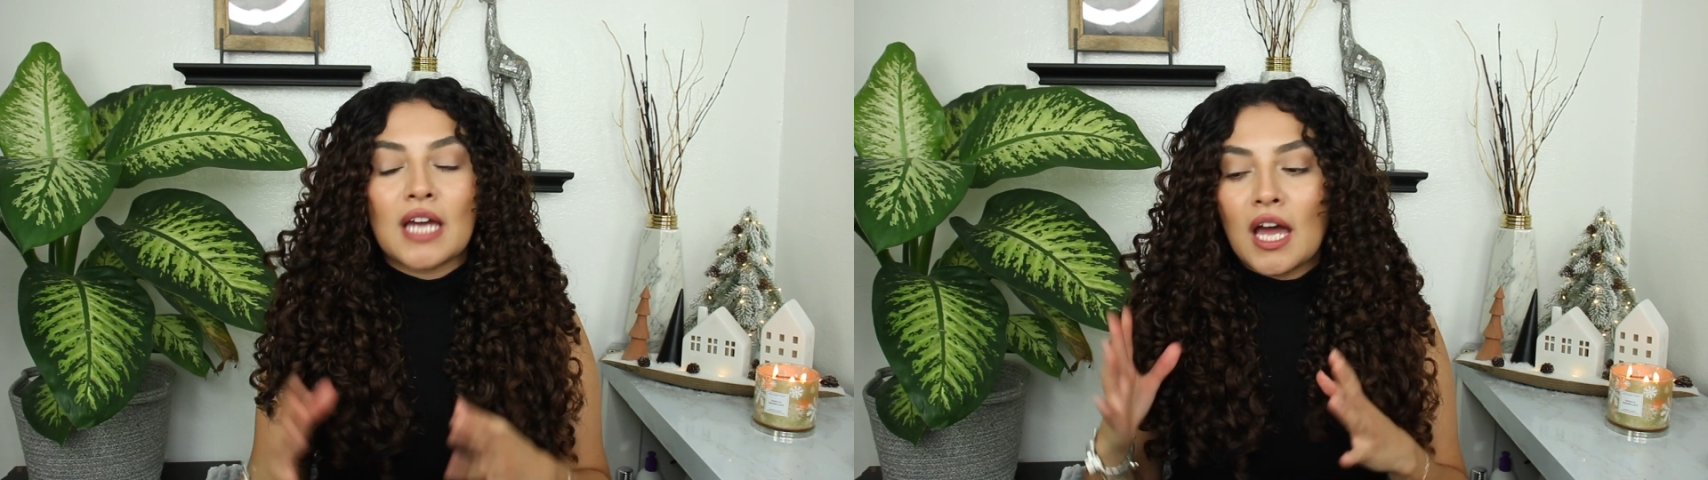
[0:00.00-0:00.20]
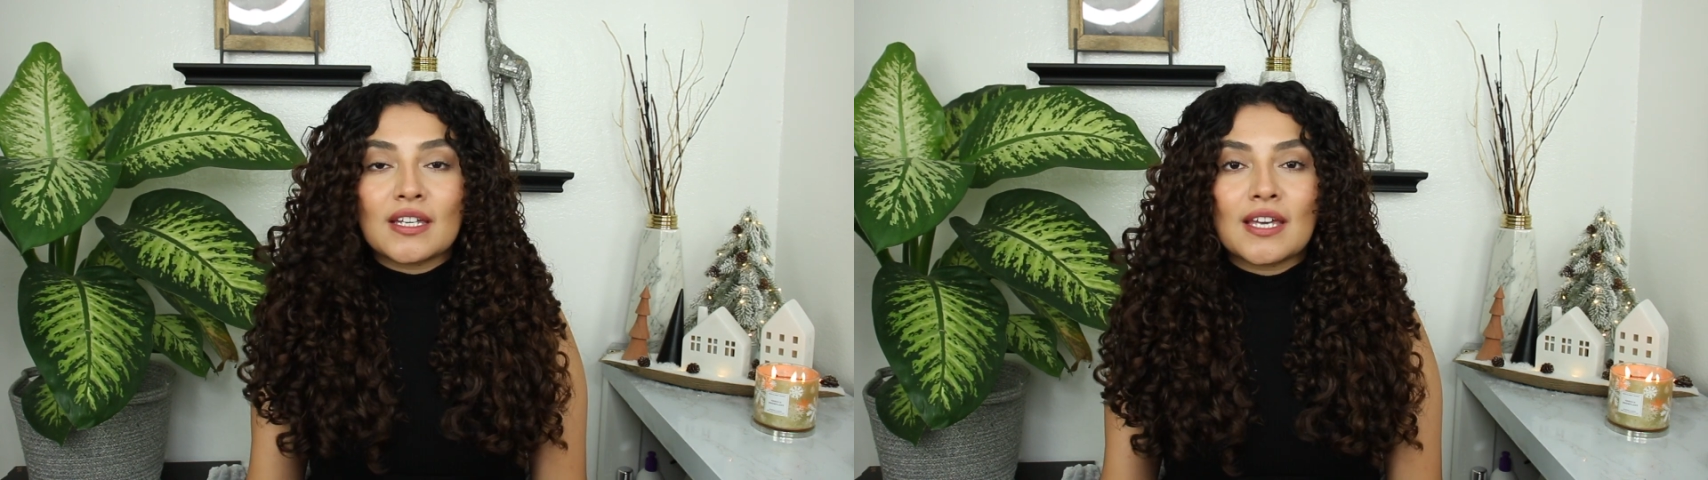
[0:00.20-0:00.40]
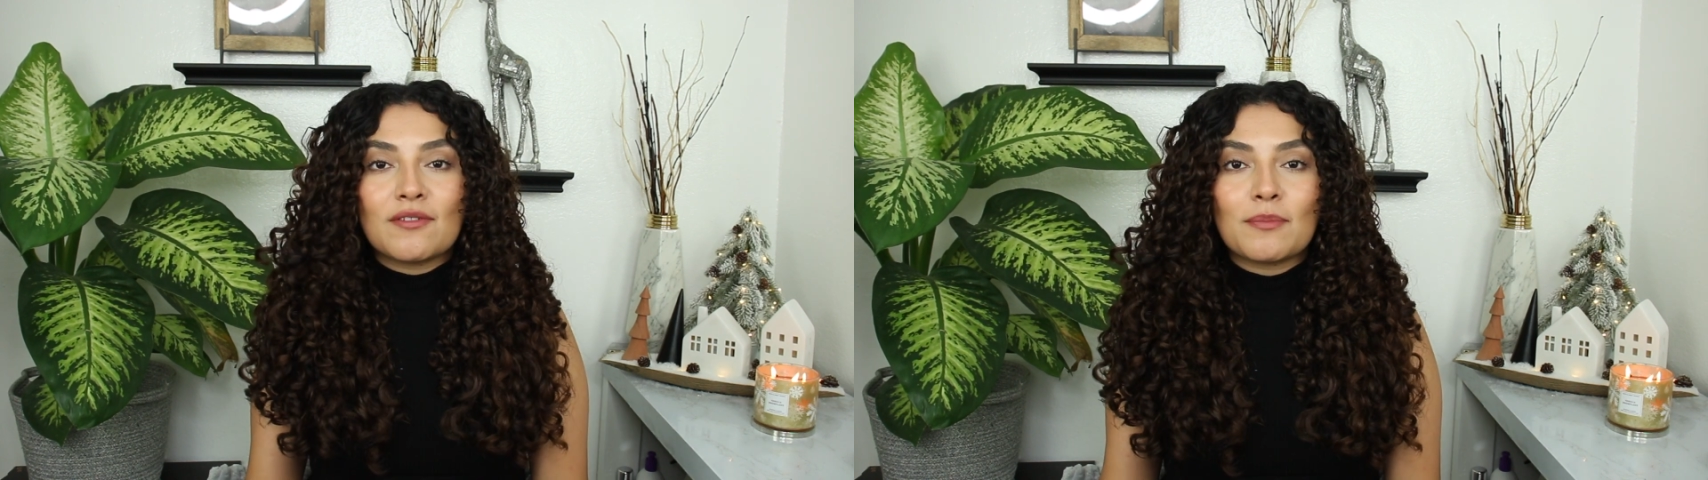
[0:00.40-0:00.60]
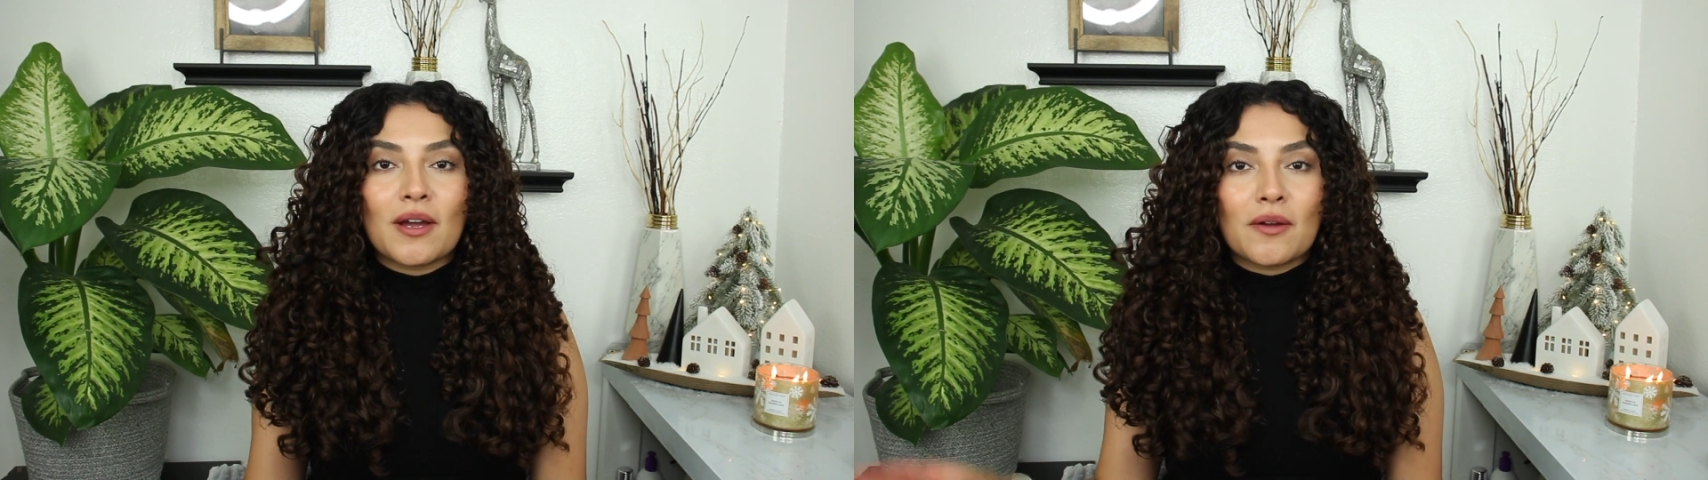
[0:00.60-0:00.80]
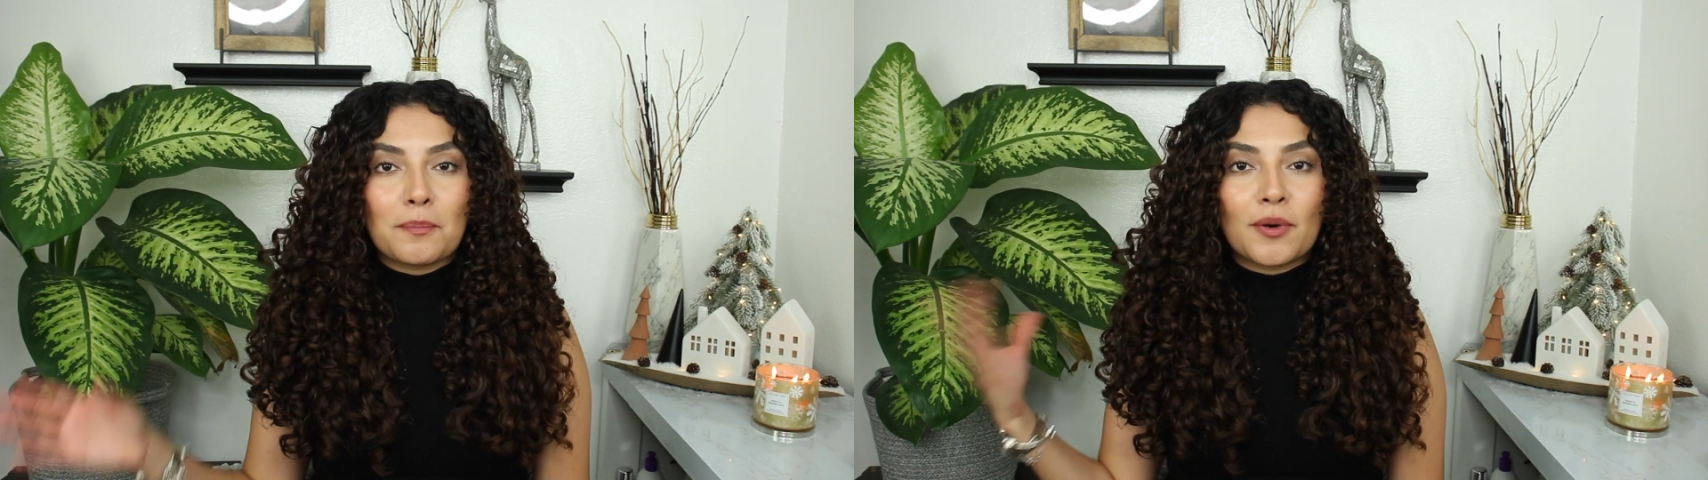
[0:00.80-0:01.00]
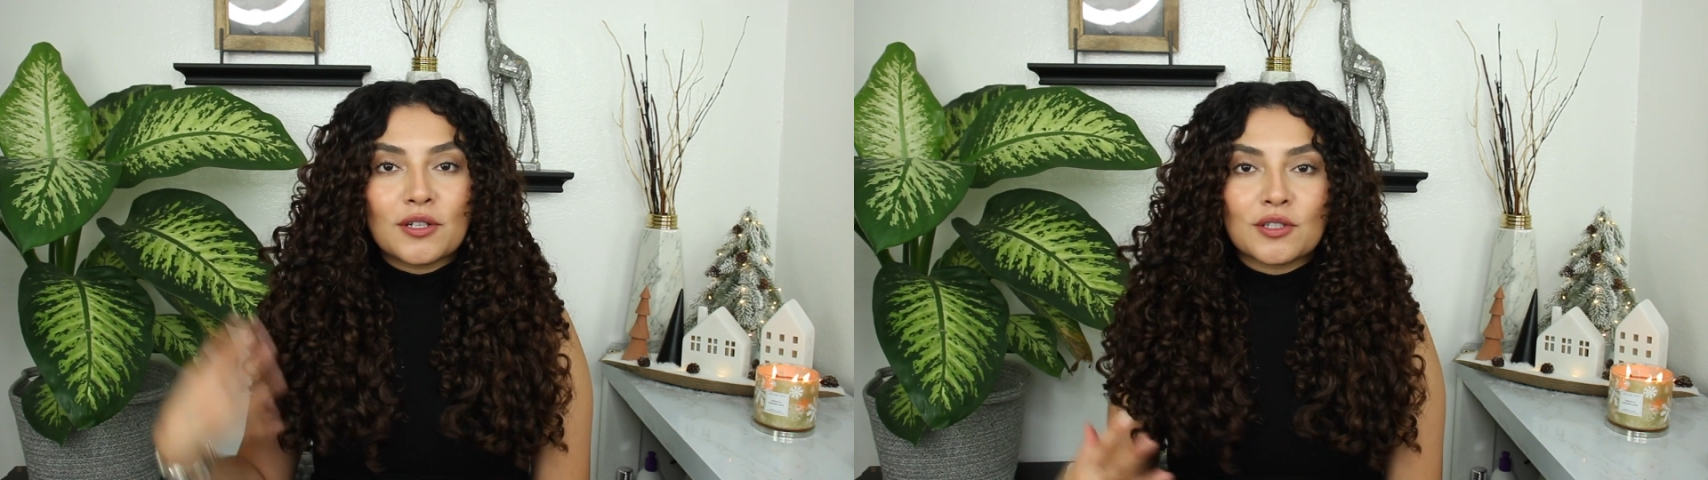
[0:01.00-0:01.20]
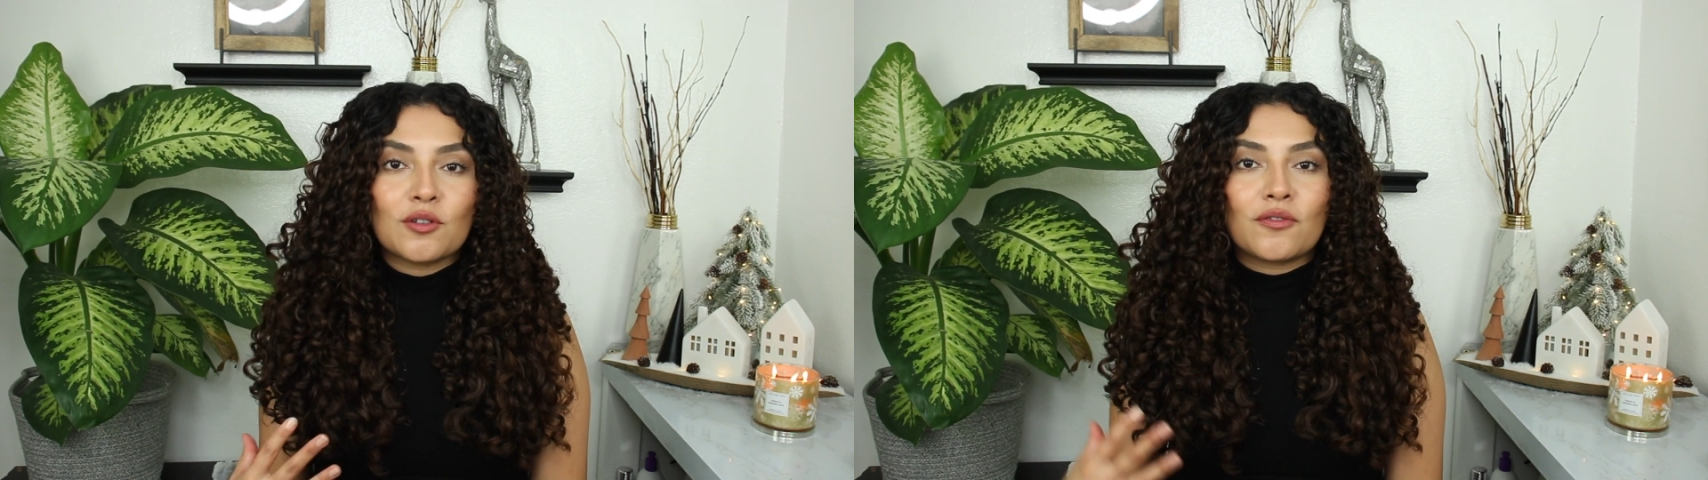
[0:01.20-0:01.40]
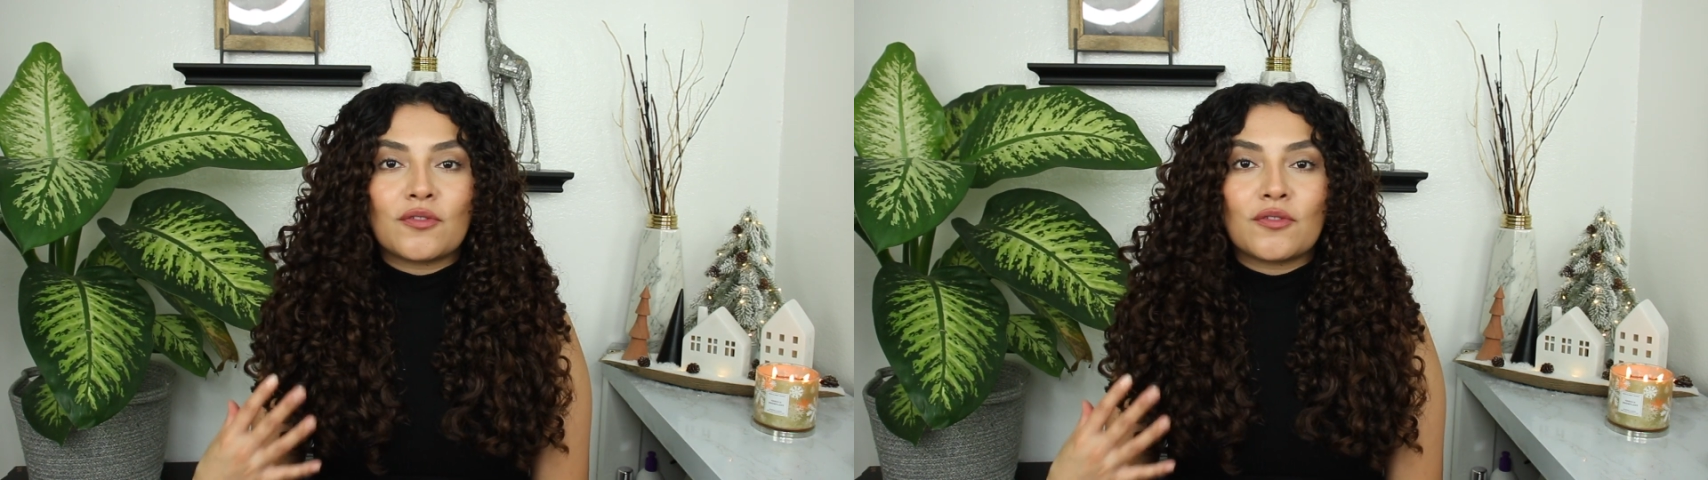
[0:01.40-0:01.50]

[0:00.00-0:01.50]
and give you my personal